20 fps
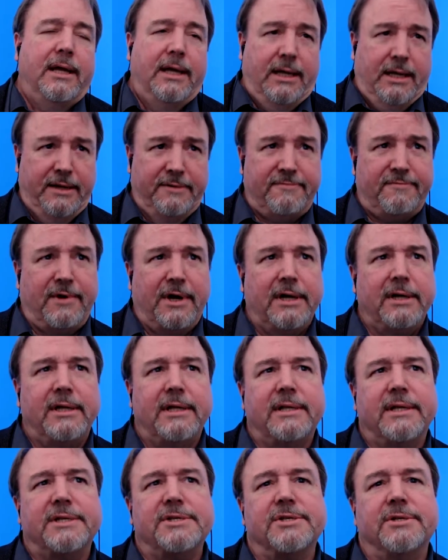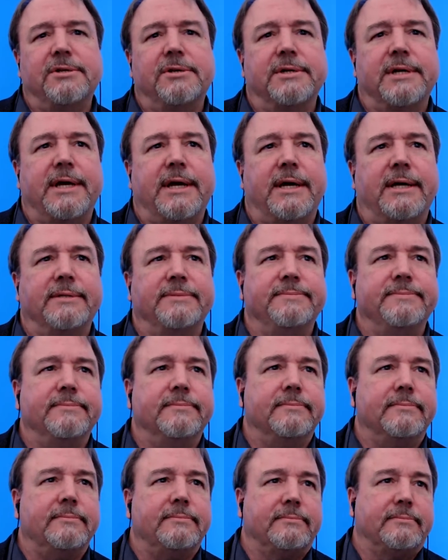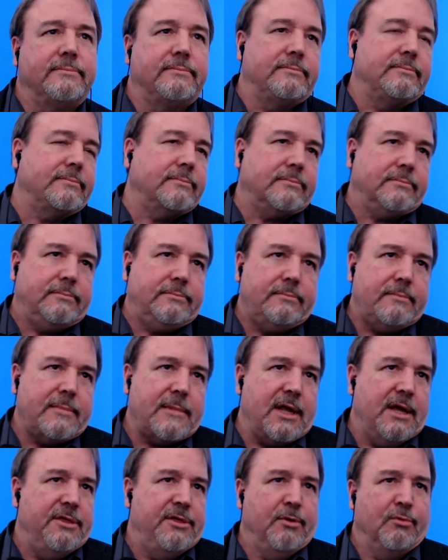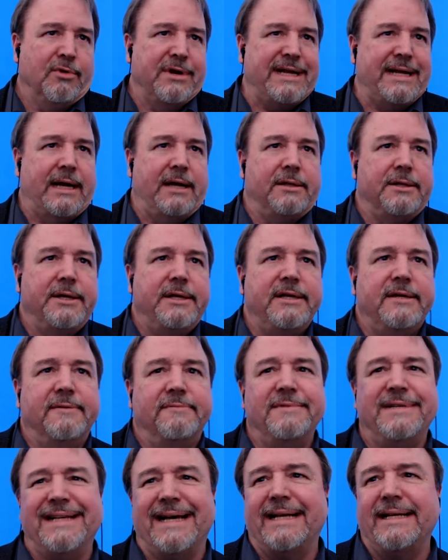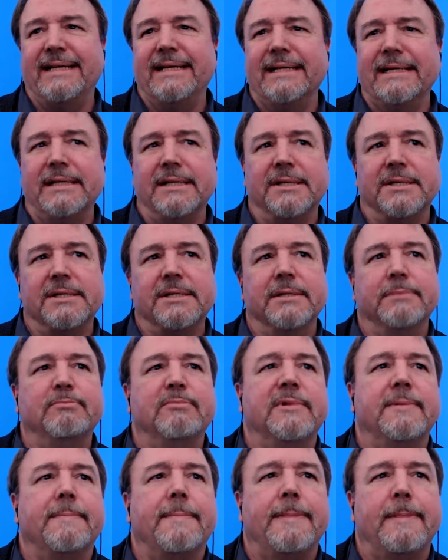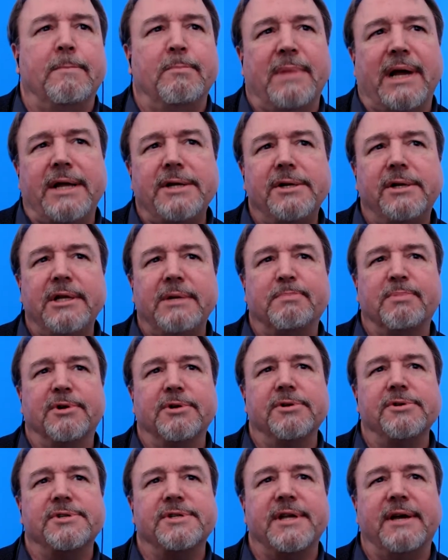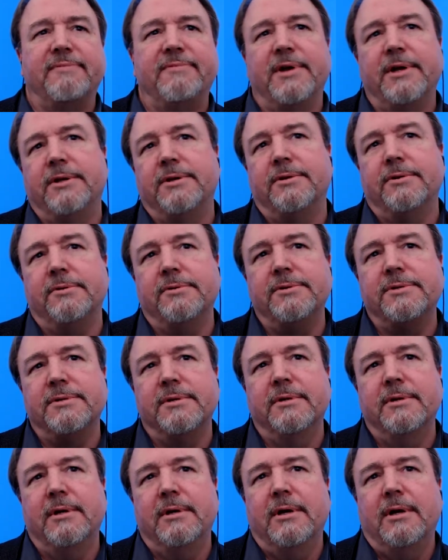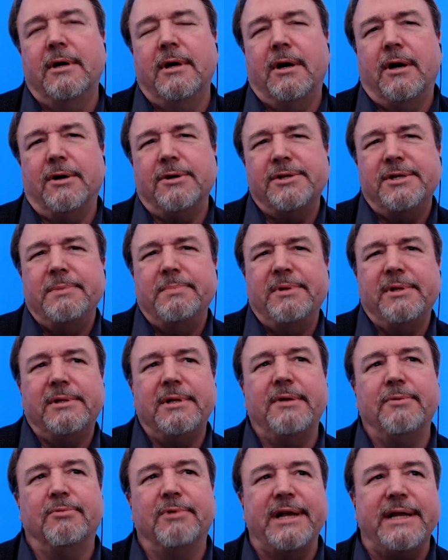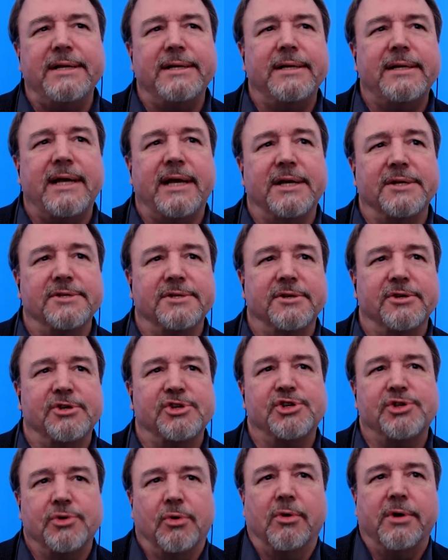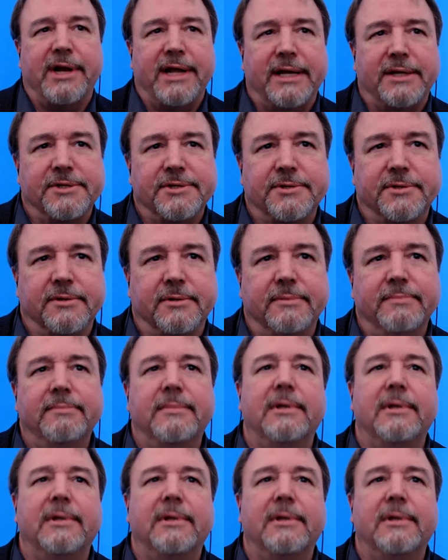And finally, let's look at the reality of dead ends. Manually produced FAQs are typically written as the short answer